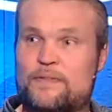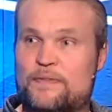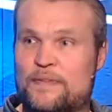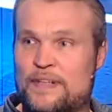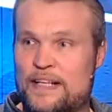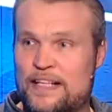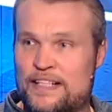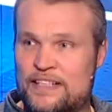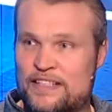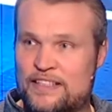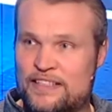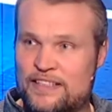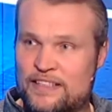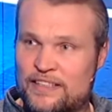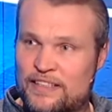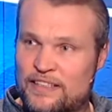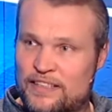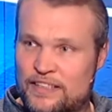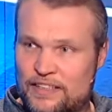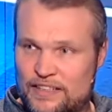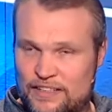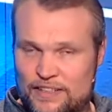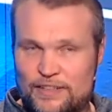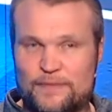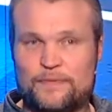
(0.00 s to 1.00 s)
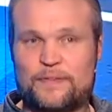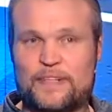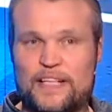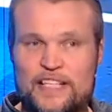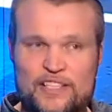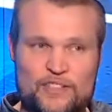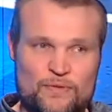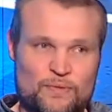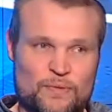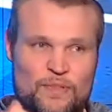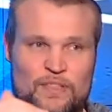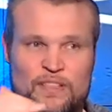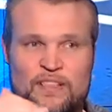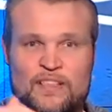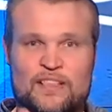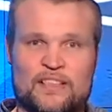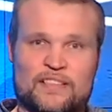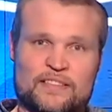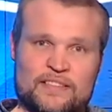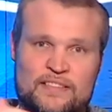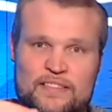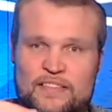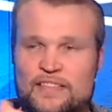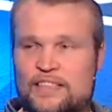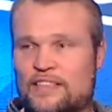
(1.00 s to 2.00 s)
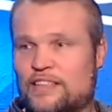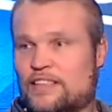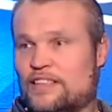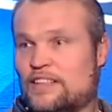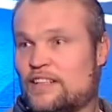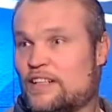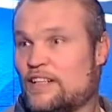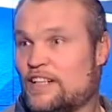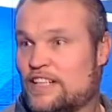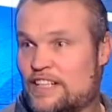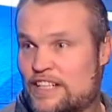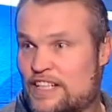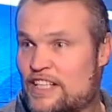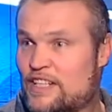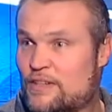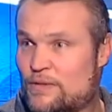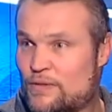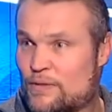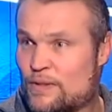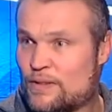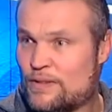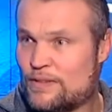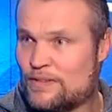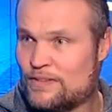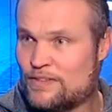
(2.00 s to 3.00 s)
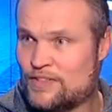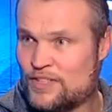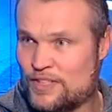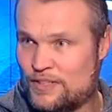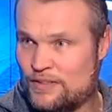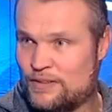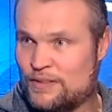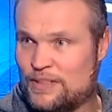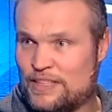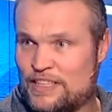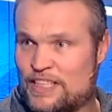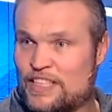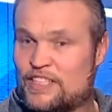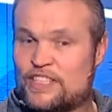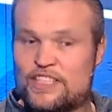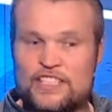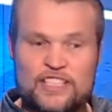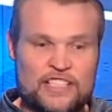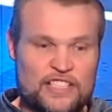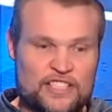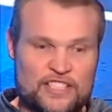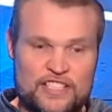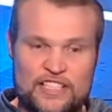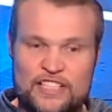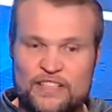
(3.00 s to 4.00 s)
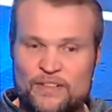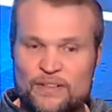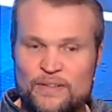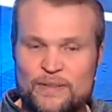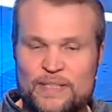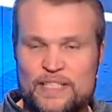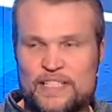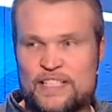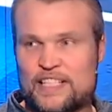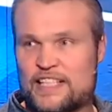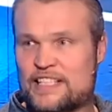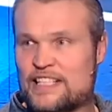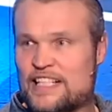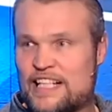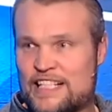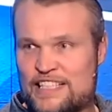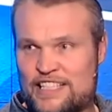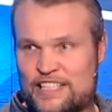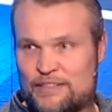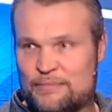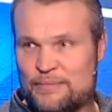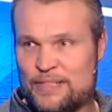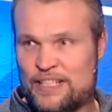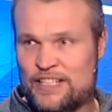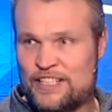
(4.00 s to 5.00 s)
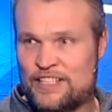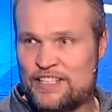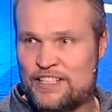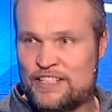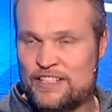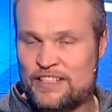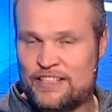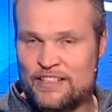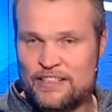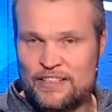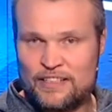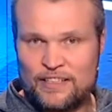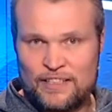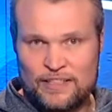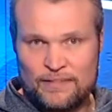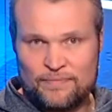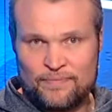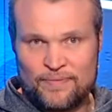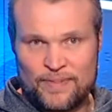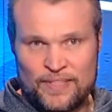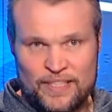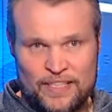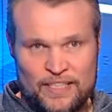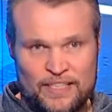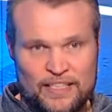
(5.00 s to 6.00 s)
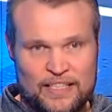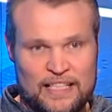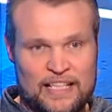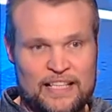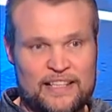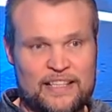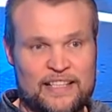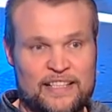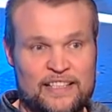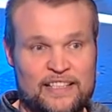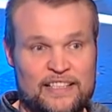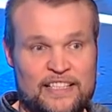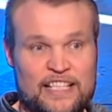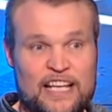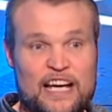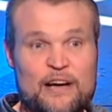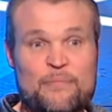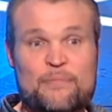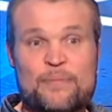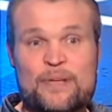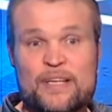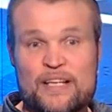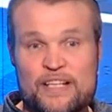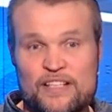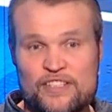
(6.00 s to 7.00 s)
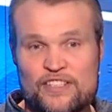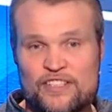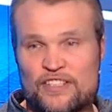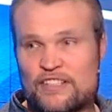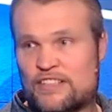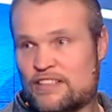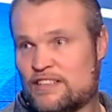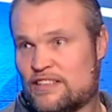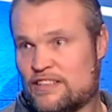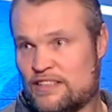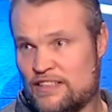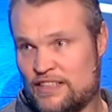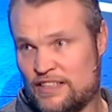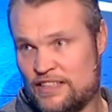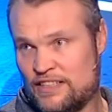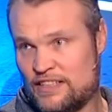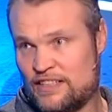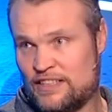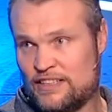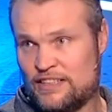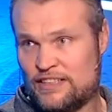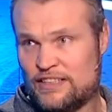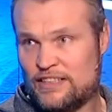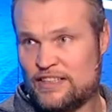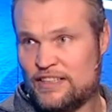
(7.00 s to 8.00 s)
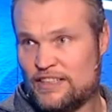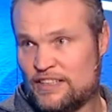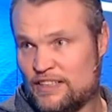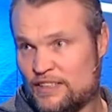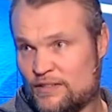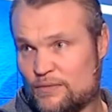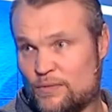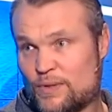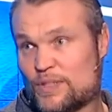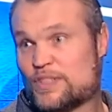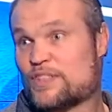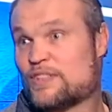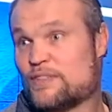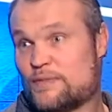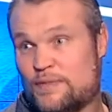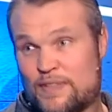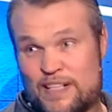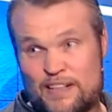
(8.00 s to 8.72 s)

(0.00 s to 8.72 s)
of the fight. The fights were uh, equal, so it's, it's always exciting match. Uh, I think the ambience the, was